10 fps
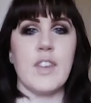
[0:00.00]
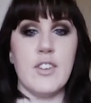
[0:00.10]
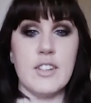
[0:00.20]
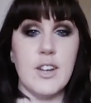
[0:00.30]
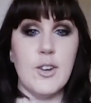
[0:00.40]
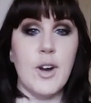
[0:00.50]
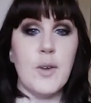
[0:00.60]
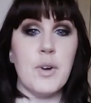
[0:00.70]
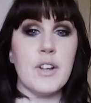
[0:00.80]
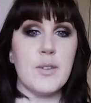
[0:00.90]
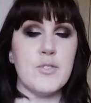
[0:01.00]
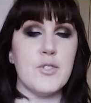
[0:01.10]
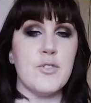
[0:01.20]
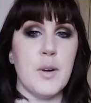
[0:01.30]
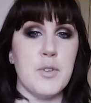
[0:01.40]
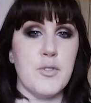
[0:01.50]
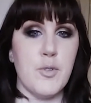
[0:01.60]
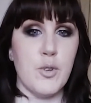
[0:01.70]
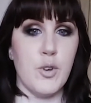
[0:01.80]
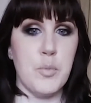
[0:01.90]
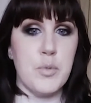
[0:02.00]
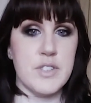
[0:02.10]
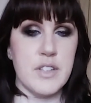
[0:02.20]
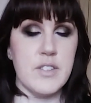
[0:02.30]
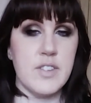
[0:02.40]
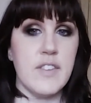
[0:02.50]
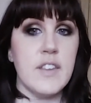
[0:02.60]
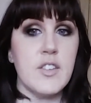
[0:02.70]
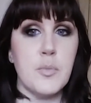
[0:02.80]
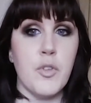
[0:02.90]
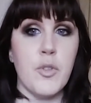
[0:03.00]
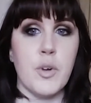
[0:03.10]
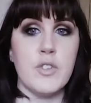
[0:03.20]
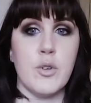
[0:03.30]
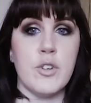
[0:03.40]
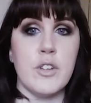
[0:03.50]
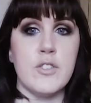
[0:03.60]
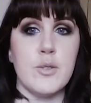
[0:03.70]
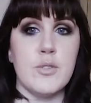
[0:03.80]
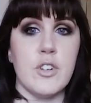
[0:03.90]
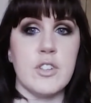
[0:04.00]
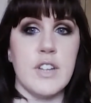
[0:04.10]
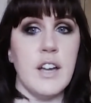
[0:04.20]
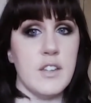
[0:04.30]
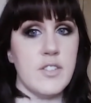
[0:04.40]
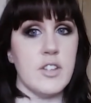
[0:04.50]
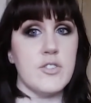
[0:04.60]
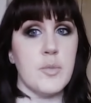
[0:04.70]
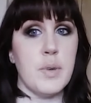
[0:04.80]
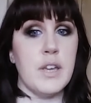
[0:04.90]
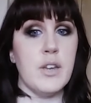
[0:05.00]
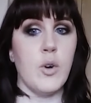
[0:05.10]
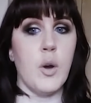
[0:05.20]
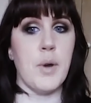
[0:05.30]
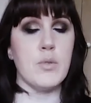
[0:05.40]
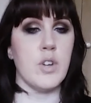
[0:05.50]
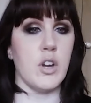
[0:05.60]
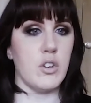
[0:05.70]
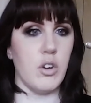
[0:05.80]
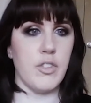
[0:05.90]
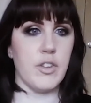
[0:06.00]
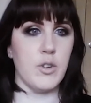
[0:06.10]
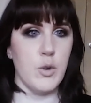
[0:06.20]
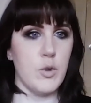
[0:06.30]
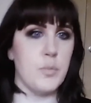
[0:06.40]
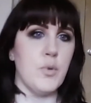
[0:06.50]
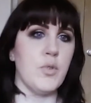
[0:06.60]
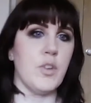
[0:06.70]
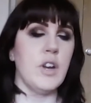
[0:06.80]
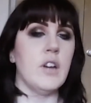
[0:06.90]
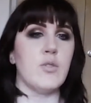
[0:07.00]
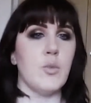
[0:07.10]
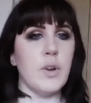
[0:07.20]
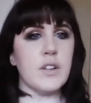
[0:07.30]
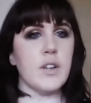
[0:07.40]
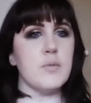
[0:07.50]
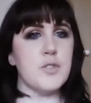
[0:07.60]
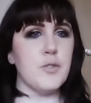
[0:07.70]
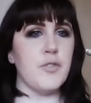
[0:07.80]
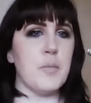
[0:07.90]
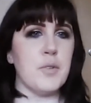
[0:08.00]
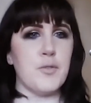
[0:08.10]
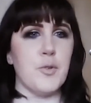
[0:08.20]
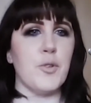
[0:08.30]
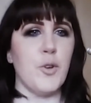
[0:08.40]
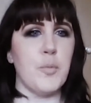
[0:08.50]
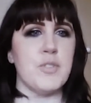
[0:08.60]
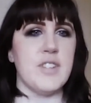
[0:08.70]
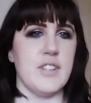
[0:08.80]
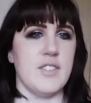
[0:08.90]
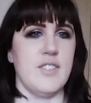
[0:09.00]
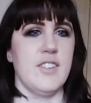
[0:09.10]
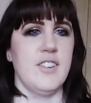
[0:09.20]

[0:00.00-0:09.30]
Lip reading: Right, hello and welcome to Fabulous Folklore Presents. And this month we're talking to Dr. Alessandra Pino about A Gothic Cookbook. So welcome to Fabulous Folklore Presents.